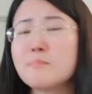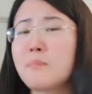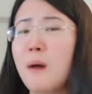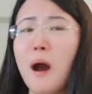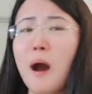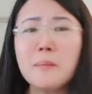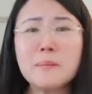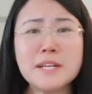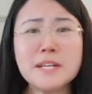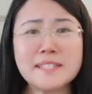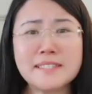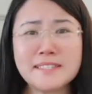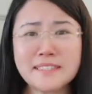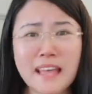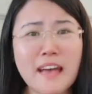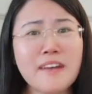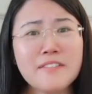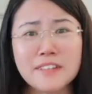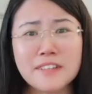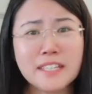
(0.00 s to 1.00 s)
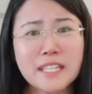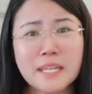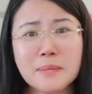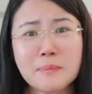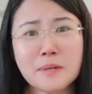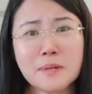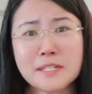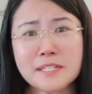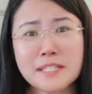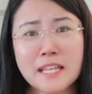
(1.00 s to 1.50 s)
probably
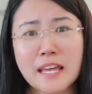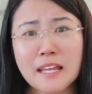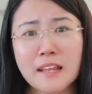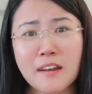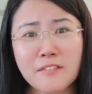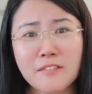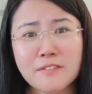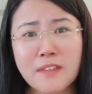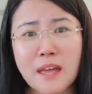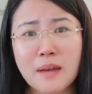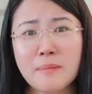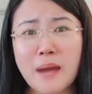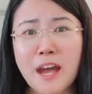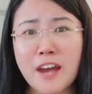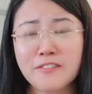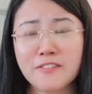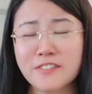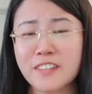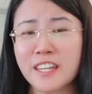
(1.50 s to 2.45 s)
70% of them have